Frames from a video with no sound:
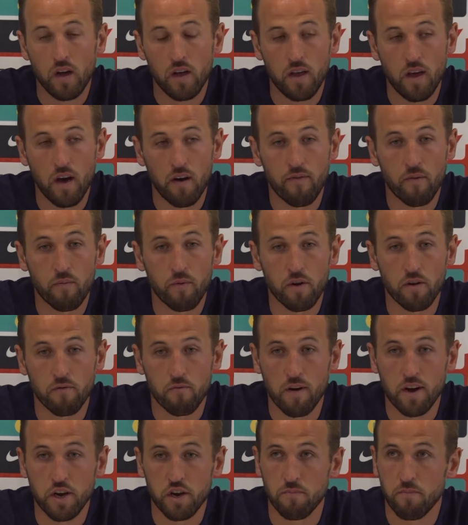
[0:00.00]
yeah, I think we've got
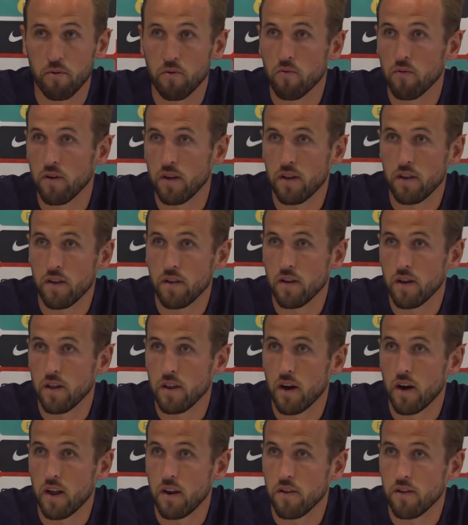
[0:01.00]
great support in
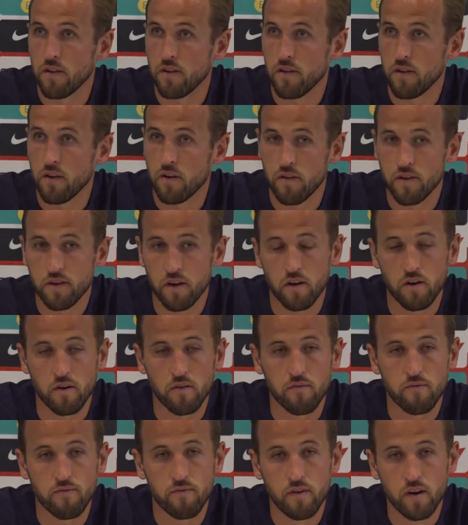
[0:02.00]
Ireland. You know, there's a lot
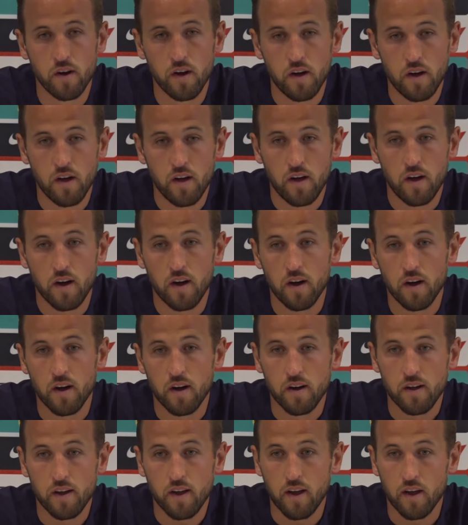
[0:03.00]
of
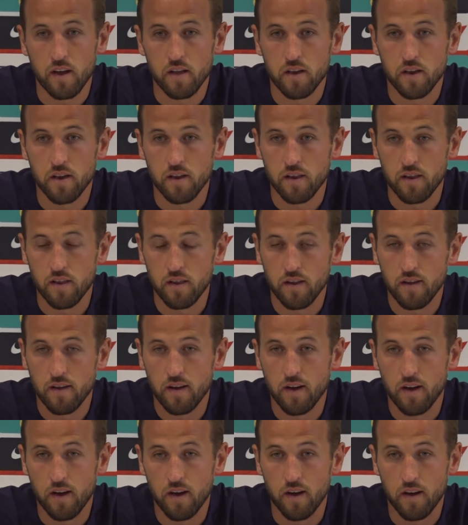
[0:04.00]
kids here,
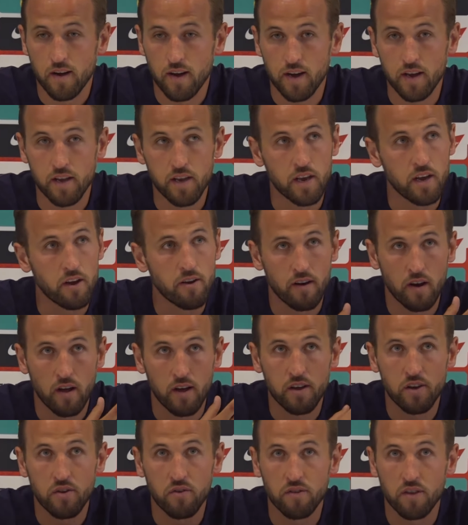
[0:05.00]
and like
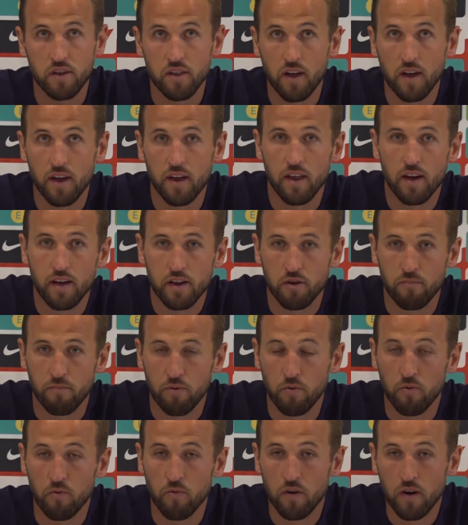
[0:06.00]
you saw today, that
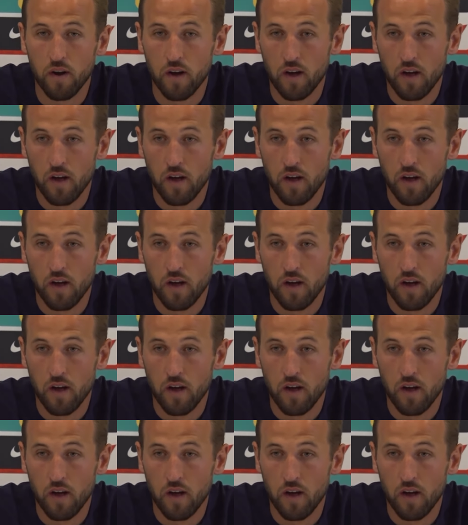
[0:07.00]
support